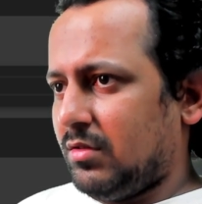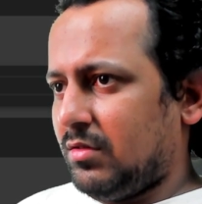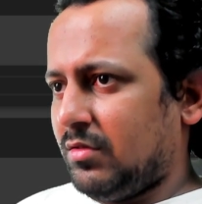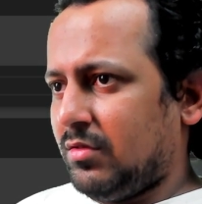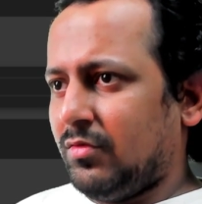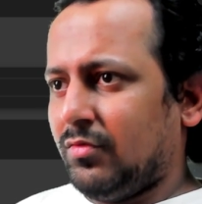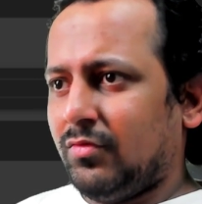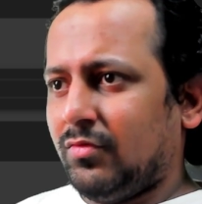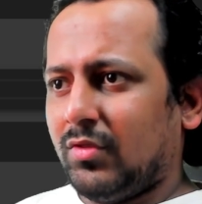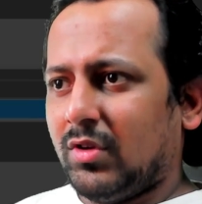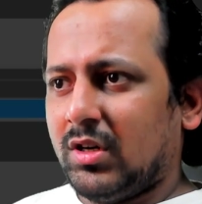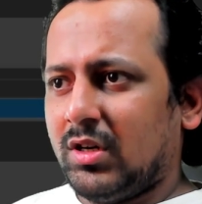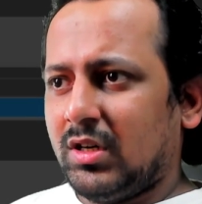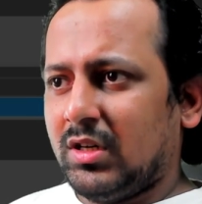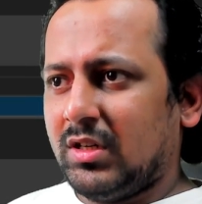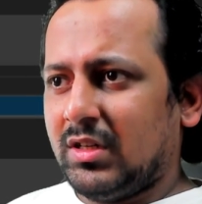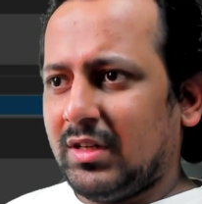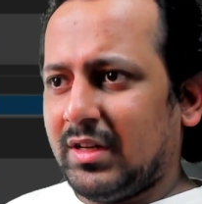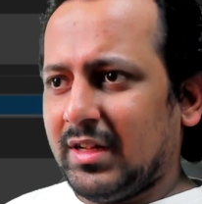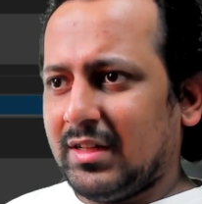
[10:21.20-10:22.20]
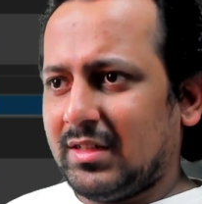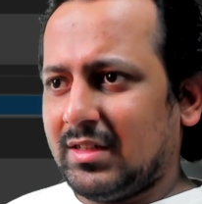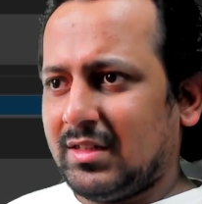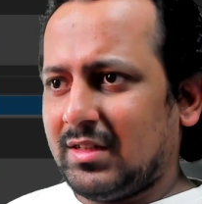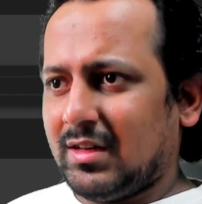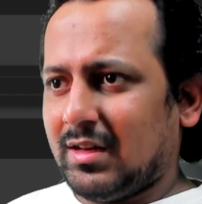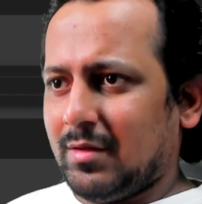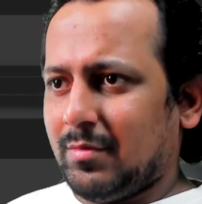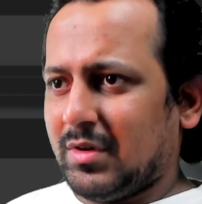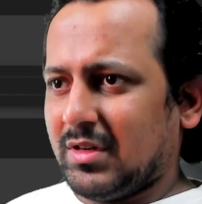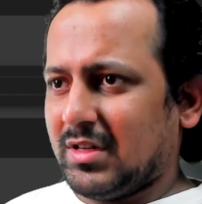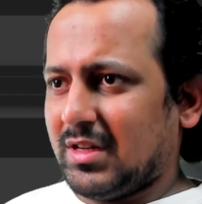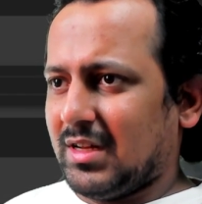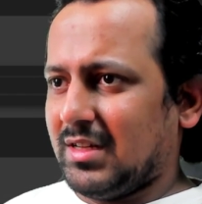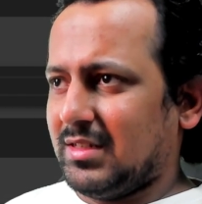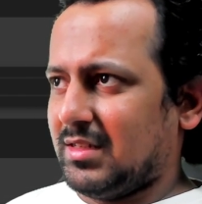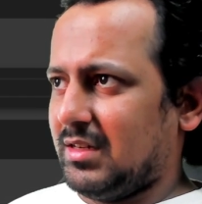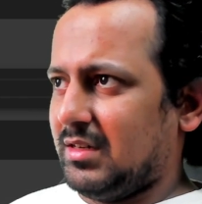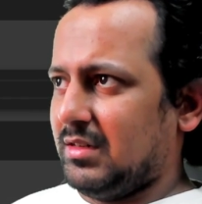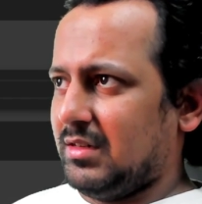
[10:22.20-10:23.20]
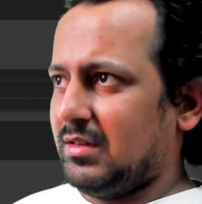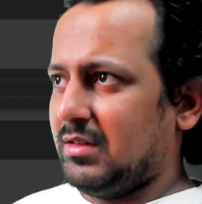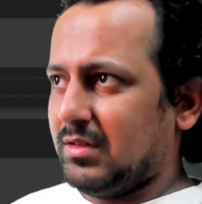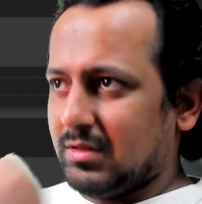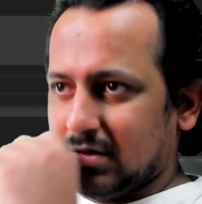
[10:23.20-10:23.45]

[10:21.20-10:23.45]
wordnet lemmatizer.